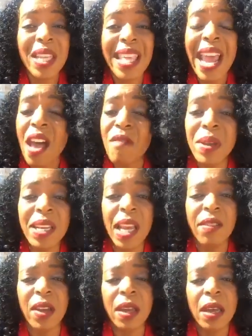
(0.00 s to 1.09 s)
that they have been
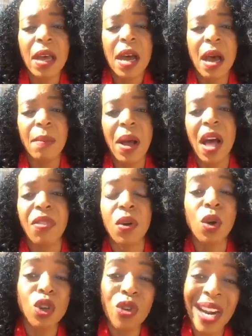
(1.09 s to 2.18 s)
giving other
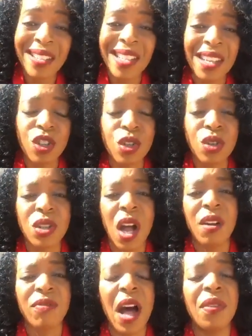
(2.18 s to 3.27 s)
contractors such as
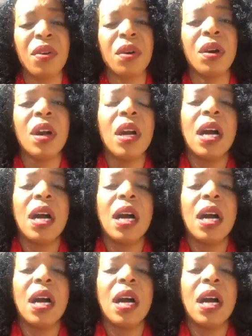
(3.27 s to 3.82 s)
yourself, other